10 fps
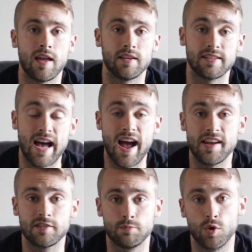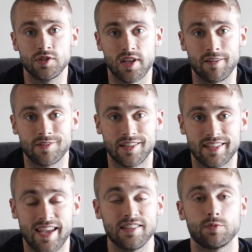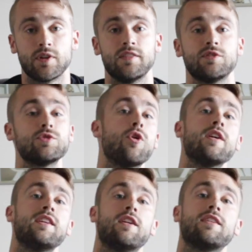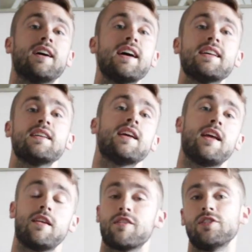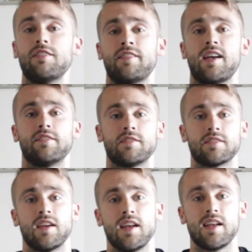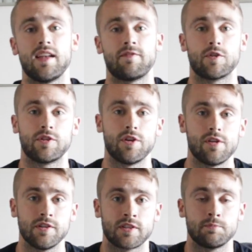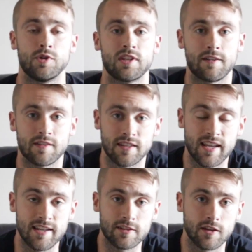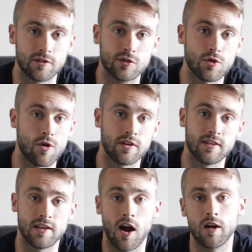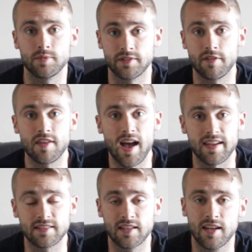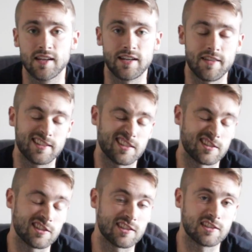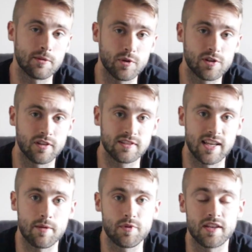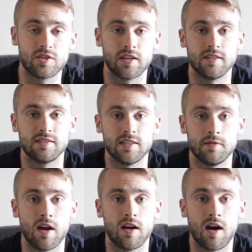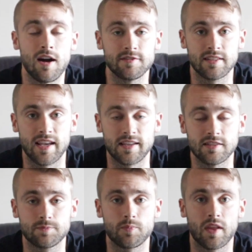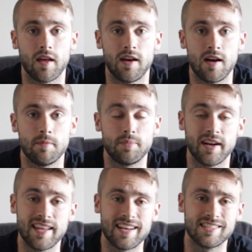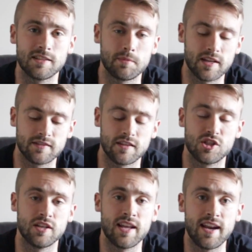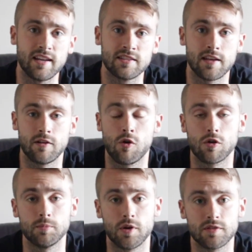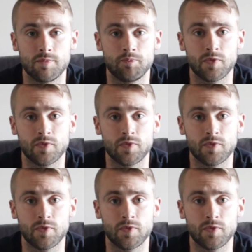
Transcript: In guys, most often the case, we're going to store it in our gut and in our love handles. For girls, most often the case, they're going to store it in the arms and the thighs. Now that's just the typical example that you're going to see often case, but again, it's because of the genetics and hormones.